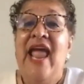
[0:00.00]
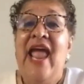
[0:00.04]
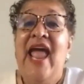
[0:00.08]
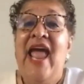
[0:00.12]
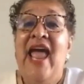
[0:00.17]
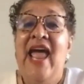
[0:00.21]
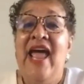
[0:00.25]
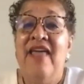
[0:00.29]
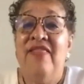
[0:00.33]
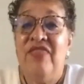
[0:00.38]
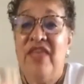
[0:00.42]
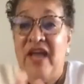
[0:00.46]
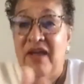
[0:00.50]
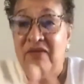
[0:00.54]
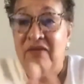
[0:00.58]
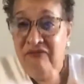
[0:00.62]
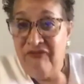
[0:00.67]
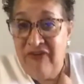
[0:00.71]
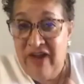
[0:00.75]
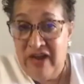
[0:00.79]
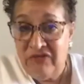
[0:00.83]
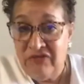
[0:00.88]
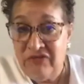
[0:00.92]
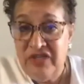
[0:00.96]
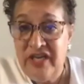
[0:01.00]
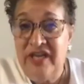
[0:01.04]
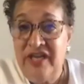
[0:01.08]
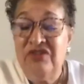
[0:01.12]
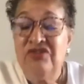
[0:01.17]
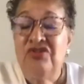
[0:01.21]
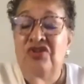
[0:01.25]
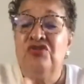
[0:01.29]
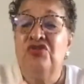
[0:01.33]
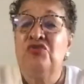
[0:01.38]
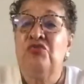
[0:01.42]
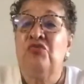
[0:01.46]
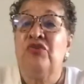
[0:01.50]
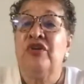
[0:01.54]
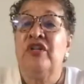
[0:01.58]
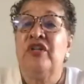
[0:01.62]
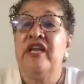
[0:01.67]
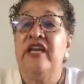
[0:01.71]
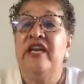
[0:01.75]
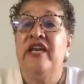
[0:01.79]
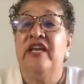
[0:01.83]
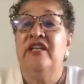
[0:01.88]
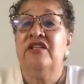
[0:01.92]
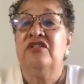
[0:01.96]
and that foundations
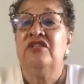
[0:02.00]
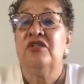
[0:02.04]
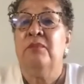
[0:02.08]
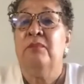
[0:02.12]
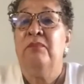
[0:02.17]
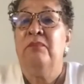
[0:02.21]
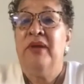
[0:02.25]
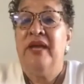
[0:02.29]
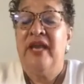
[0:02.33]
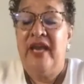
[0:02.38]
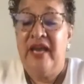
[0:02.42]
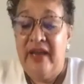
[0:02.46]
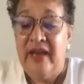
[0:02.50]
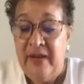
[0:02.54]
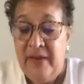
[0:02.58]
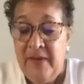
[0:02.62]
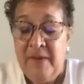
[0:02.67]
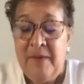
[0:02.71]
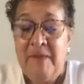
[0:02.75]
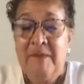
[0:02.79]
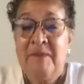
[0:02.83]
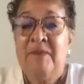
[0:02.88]
really need to be